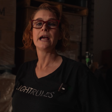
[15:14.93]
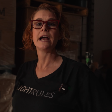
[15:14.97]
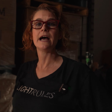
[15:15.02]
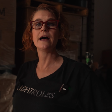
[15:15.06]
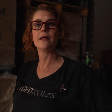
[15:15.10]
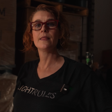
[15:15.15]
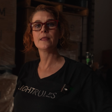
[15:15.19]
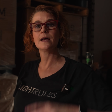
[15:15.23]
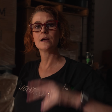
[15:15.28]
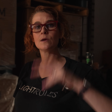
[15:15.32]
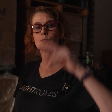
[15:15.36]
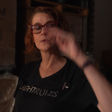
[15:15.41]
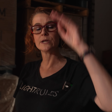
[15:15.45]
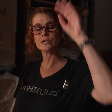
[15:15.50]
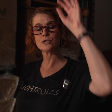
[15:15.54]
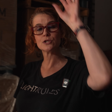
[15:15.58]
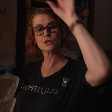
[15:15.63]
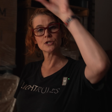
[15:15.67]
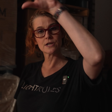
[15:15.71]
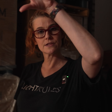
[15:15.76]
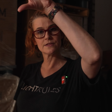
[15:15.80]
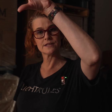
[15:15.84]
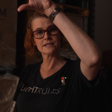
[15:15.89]
And then we
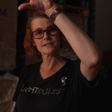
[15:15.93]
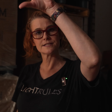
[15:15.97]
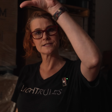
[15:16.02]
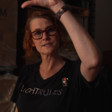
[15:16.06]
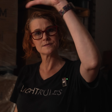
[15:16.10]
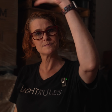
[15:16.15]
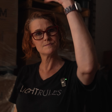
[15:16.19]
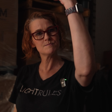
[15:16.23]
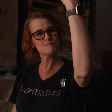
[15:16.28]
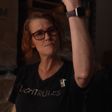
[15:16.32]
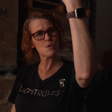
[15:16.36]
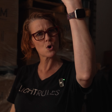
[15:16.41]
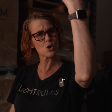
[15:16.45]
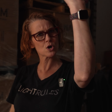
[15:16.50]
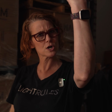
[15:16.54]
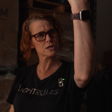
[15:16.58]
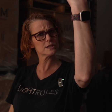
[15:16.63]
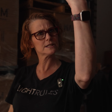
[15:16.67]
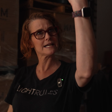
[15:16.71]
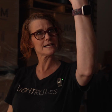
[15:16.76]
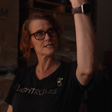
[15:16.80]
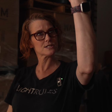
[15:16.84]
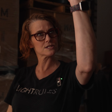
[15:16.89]
took this more
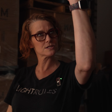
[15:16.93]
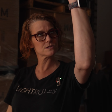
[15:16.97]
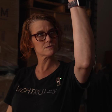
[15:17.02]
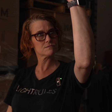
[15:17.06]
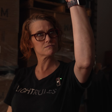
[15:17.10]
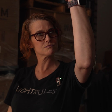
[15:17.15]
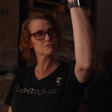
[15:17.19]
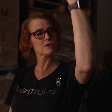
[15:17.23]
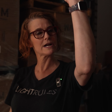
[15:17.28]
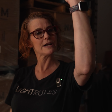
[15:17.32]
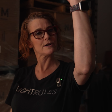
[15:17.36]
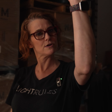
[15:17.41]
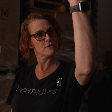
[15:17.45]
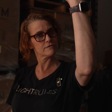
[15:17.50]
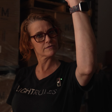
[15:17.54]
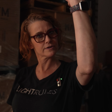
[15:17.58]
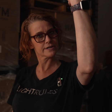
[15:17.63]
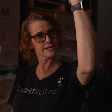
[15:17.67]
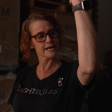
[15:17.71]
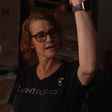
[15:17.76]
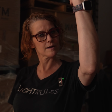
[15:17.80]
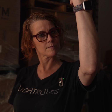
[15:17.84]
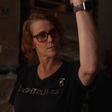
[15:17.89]
or less right over
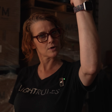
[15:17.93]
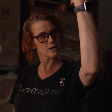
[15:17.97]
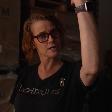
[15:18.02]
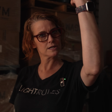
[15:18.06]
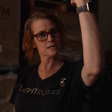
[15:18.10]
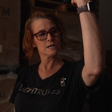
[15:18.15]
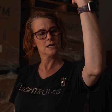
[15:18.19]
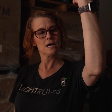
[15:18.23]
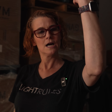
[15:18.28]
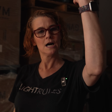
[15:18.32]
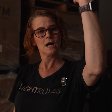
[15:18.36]
camera,